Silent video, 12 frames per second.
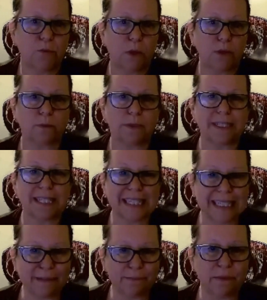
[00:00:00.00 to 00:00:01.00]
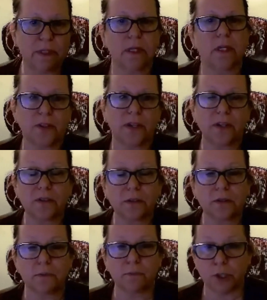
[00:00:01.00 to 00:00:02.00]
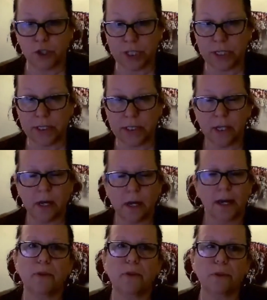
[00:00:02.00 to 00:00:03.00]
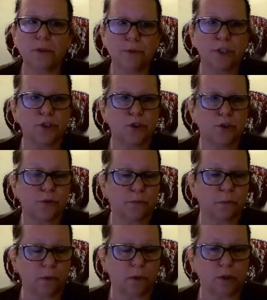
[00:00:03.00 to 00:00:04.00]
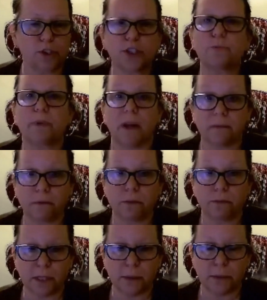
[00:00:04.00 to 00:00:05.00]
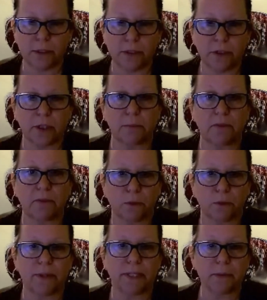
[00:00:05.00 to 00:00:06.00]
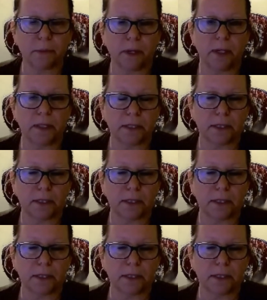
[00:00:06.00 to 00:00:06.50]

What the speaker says: One was Teams, and then also Smartsheets. Those were the two largest platforms that we were using before GraceBlocks.